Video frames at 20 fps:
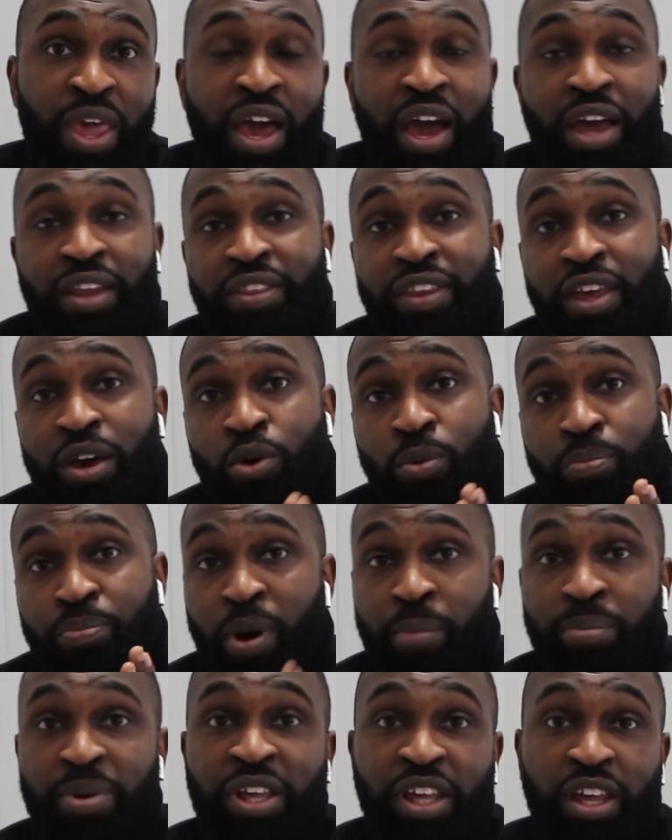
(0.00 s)
and they will
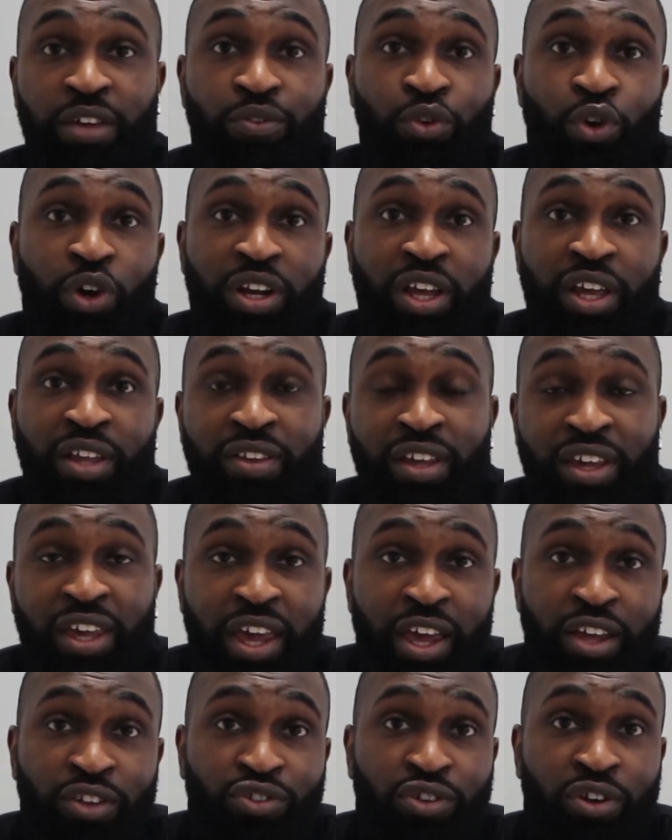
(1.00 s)
probably give you an
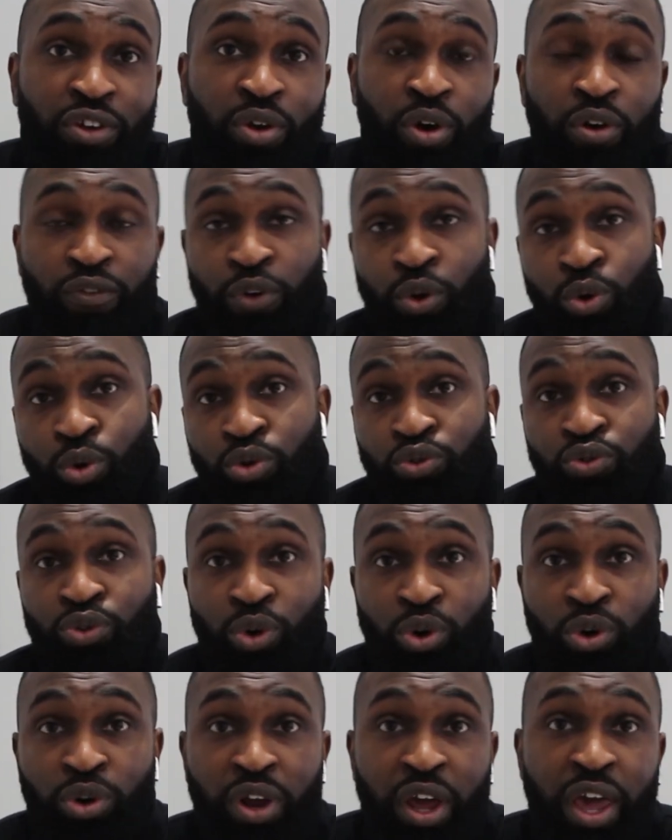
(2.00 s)
indication of who's
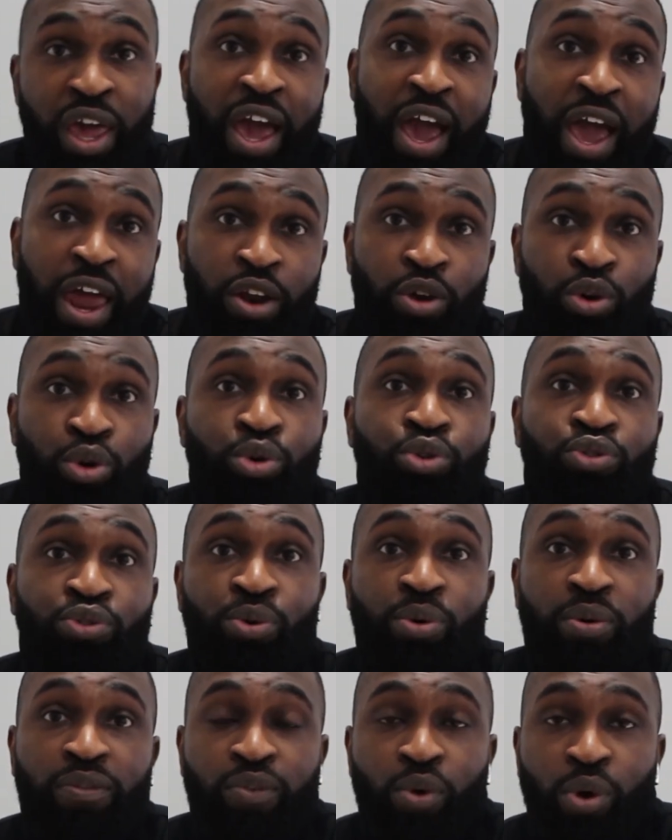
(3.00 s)
good and who
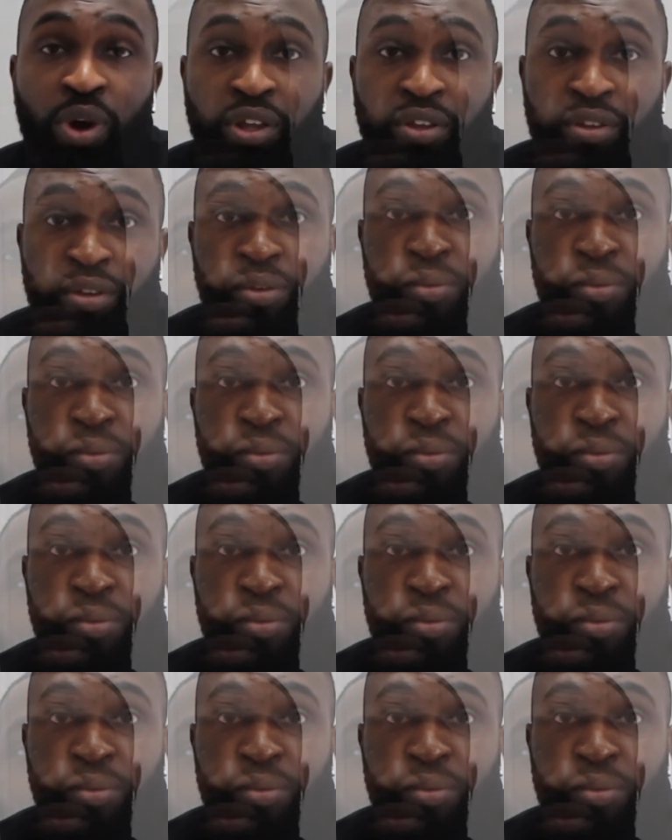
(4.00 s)
to avoid.